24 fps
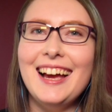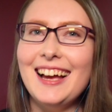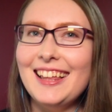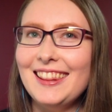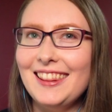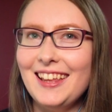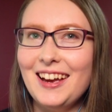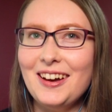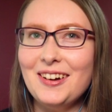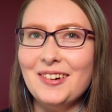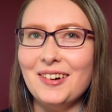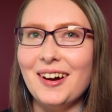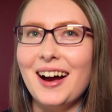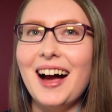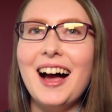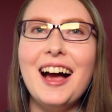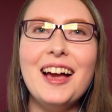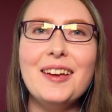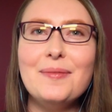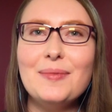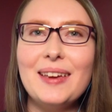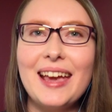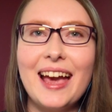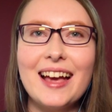Hello,
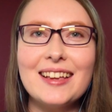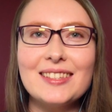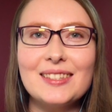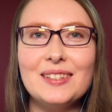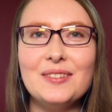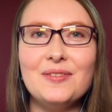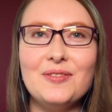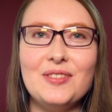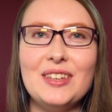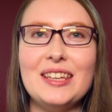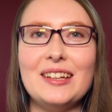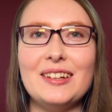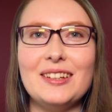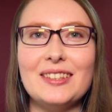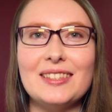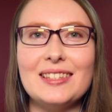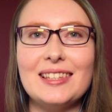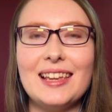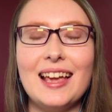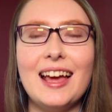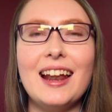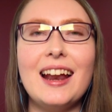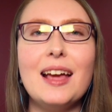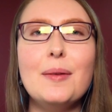I'm Kaslin
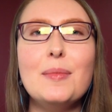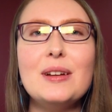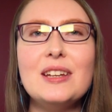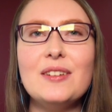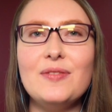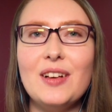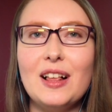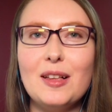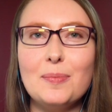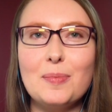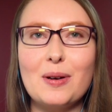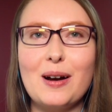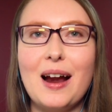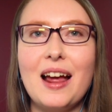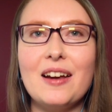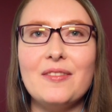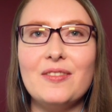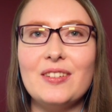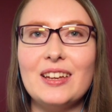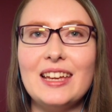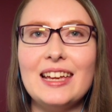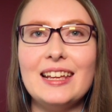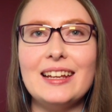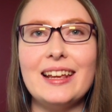Fields, and I'm a developer
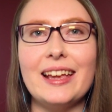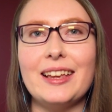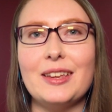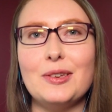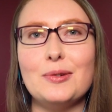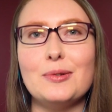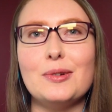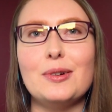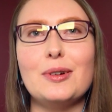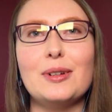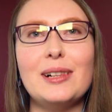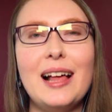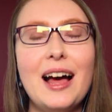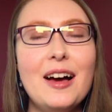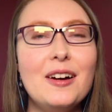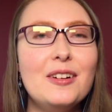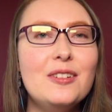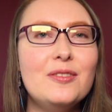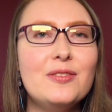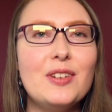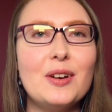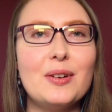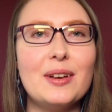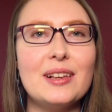advocate at Google
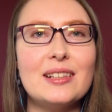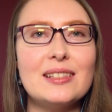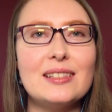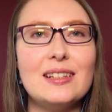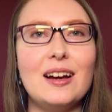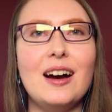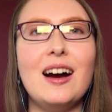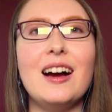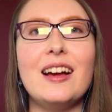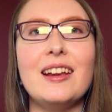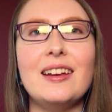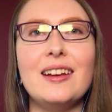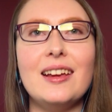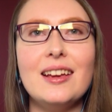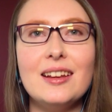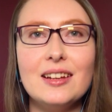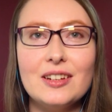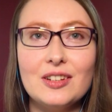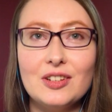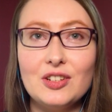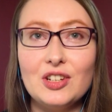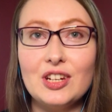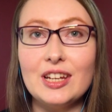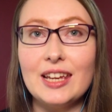Cloud focused on
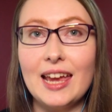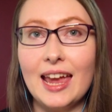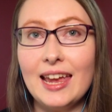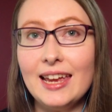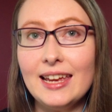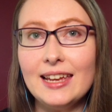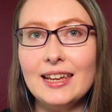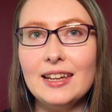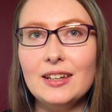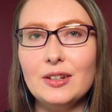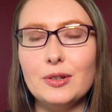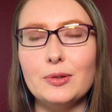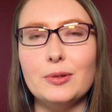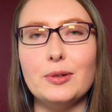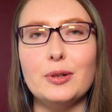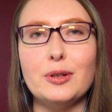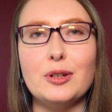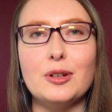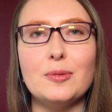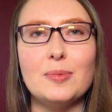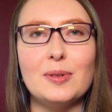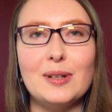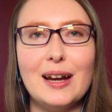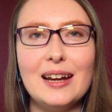GKE, Google
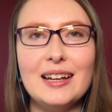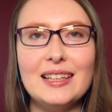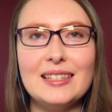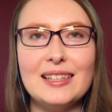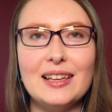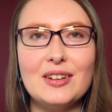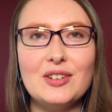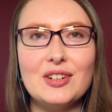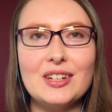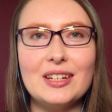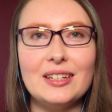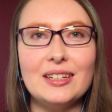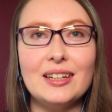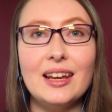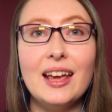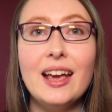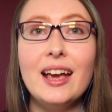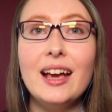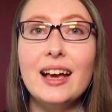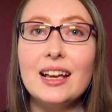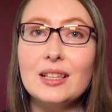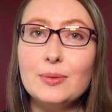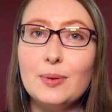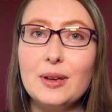Kubernetes Engine,
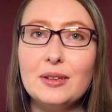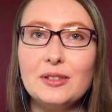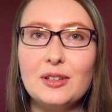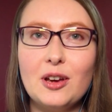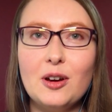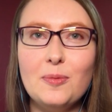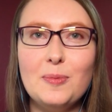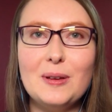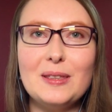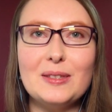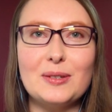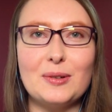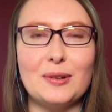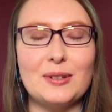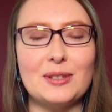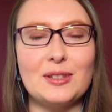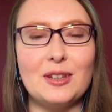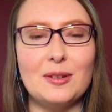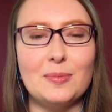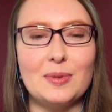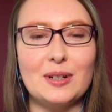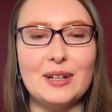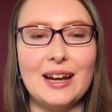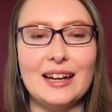as well as open source
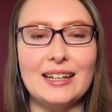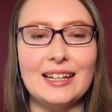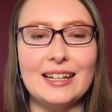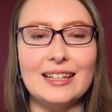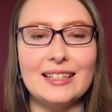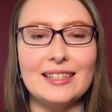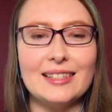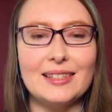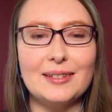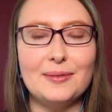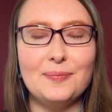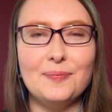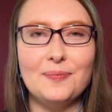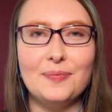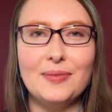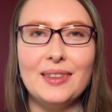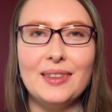Kubernetes.